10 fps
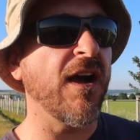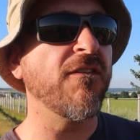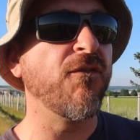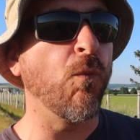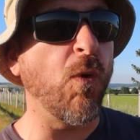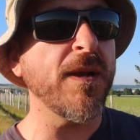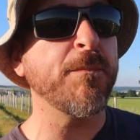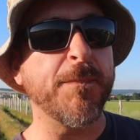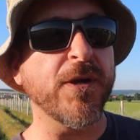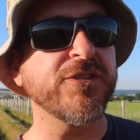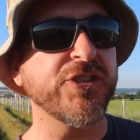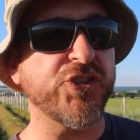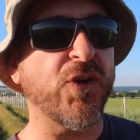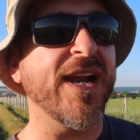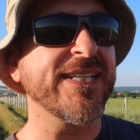of what a person's
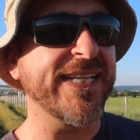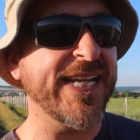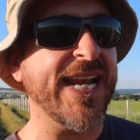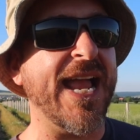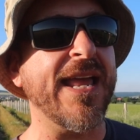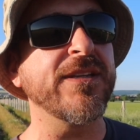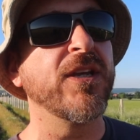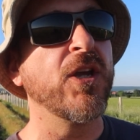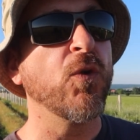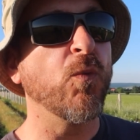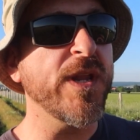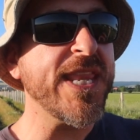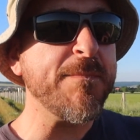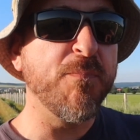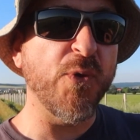trying to get at when
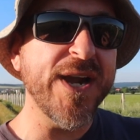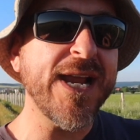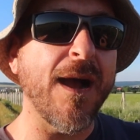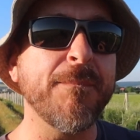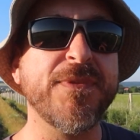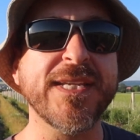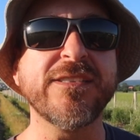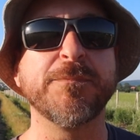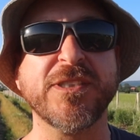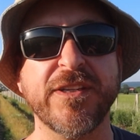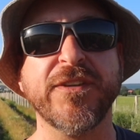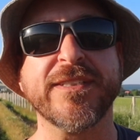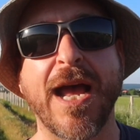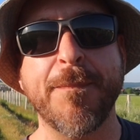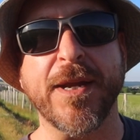they bring up this specific
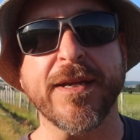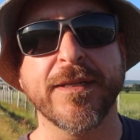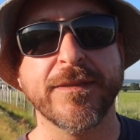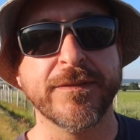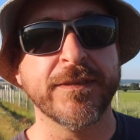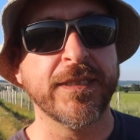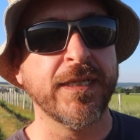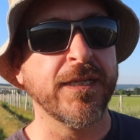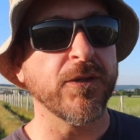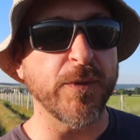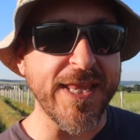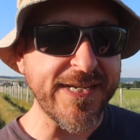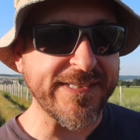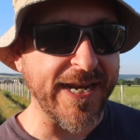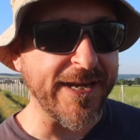topic. When
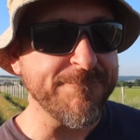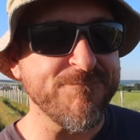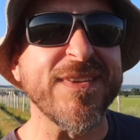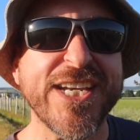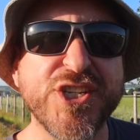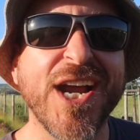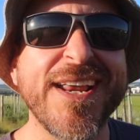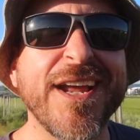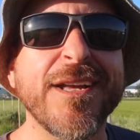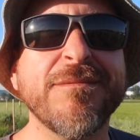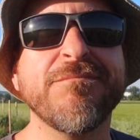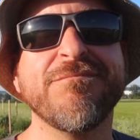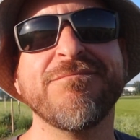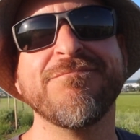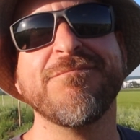they say, in China,
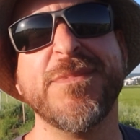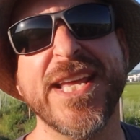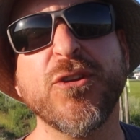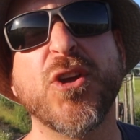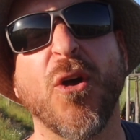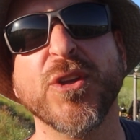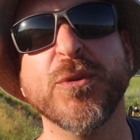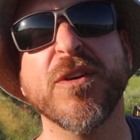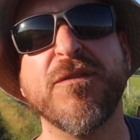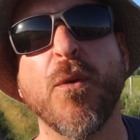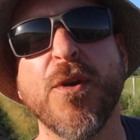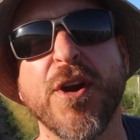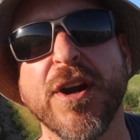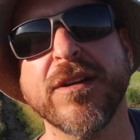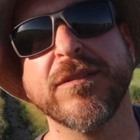they'll call you a
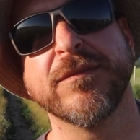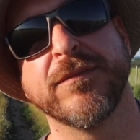foreigner.